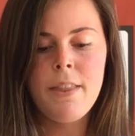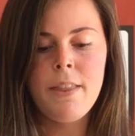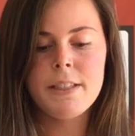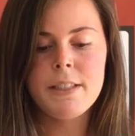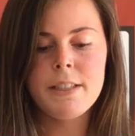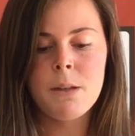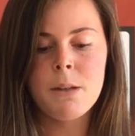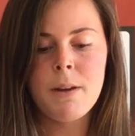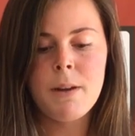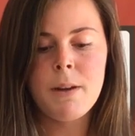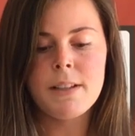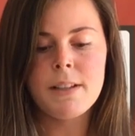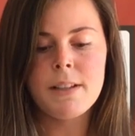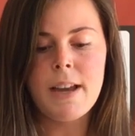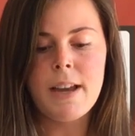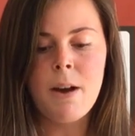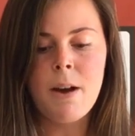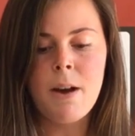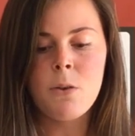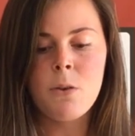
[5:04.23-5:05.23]
they see me as
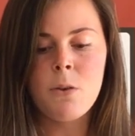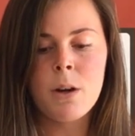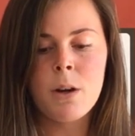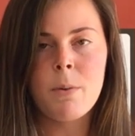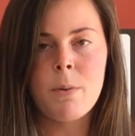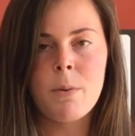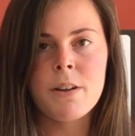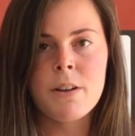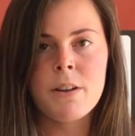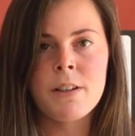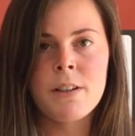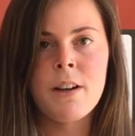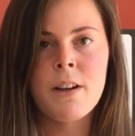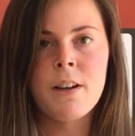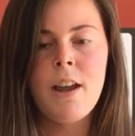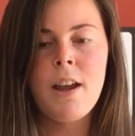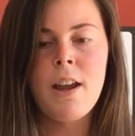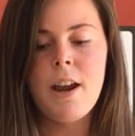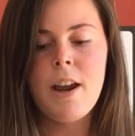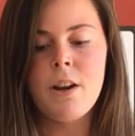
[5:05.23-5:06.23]
an outgoing person
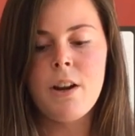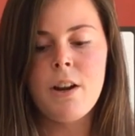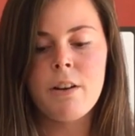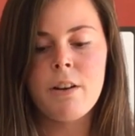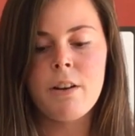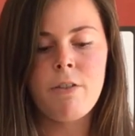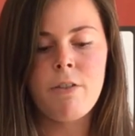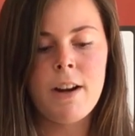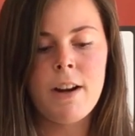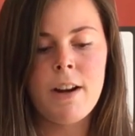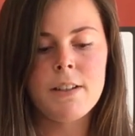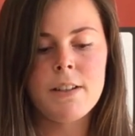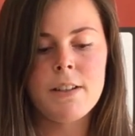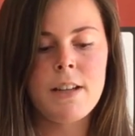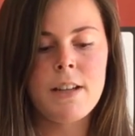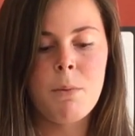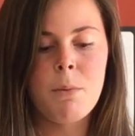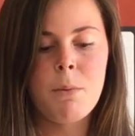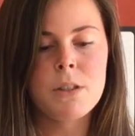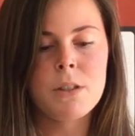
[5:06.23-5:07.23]
and not afraid to
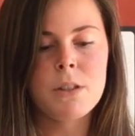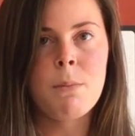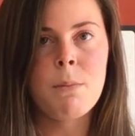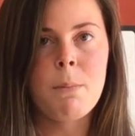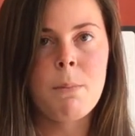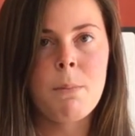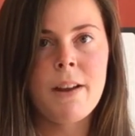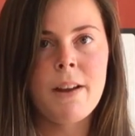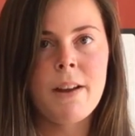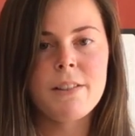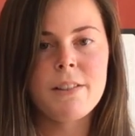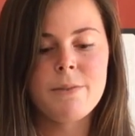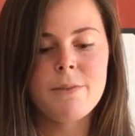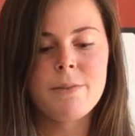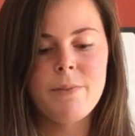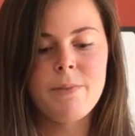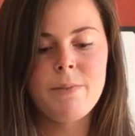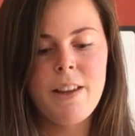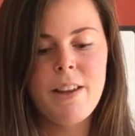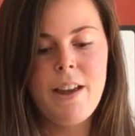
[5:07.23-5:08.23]
say what's on my mind.
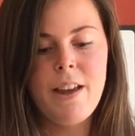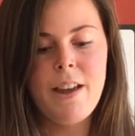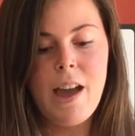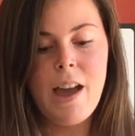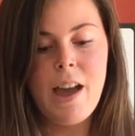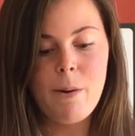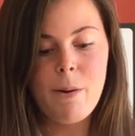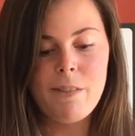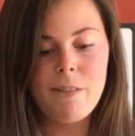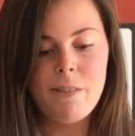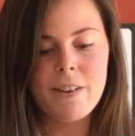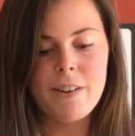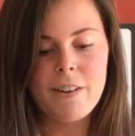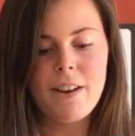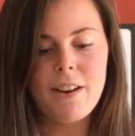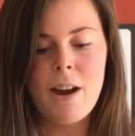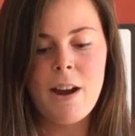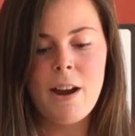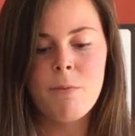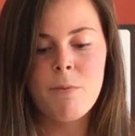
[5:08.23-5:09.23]
However,
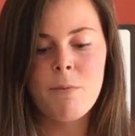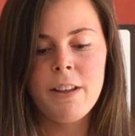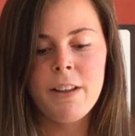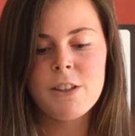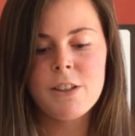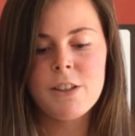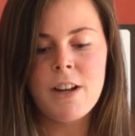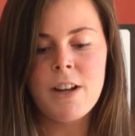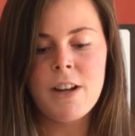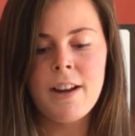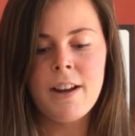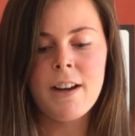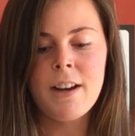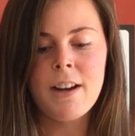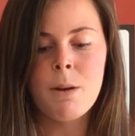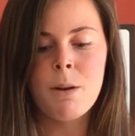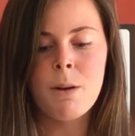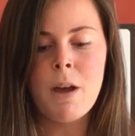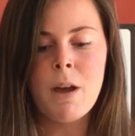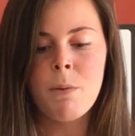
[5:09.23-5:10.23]
I'm really shy
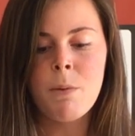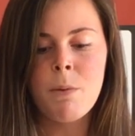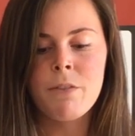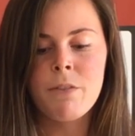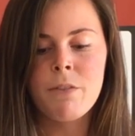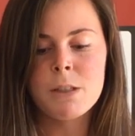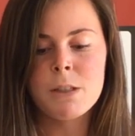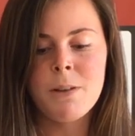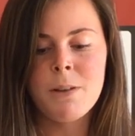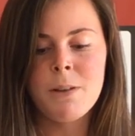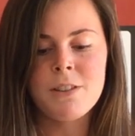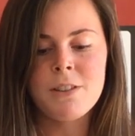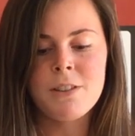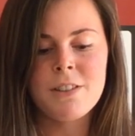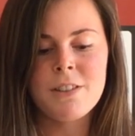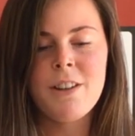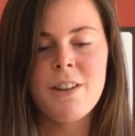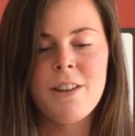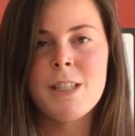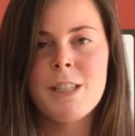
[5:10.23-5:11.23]
and I'm not one for
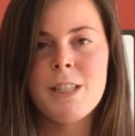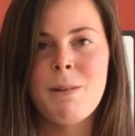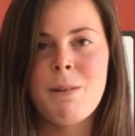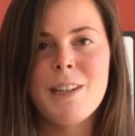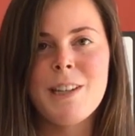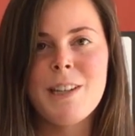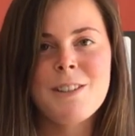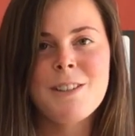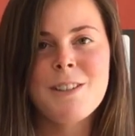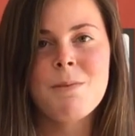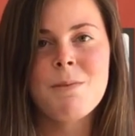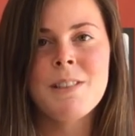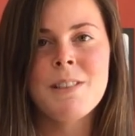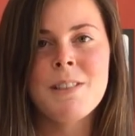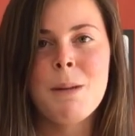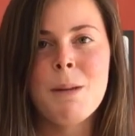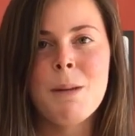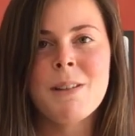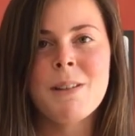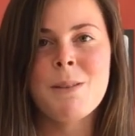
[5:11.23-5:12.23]
speeches, so my
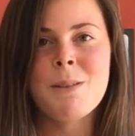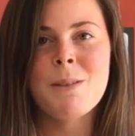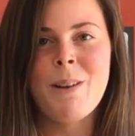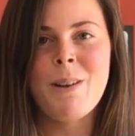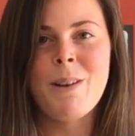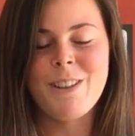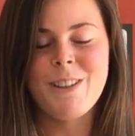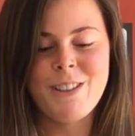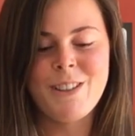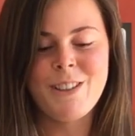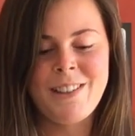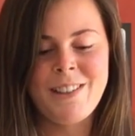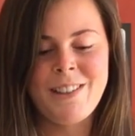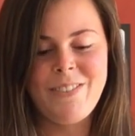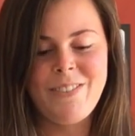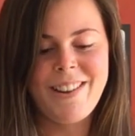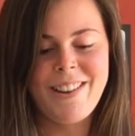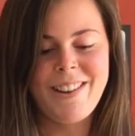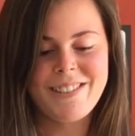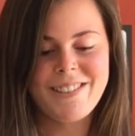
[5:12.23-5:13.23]
deepest apologies in
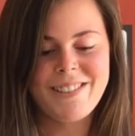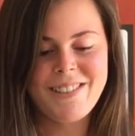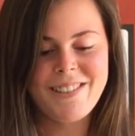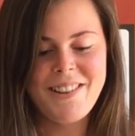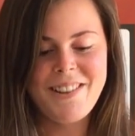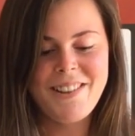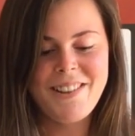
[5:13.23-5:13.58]
advance.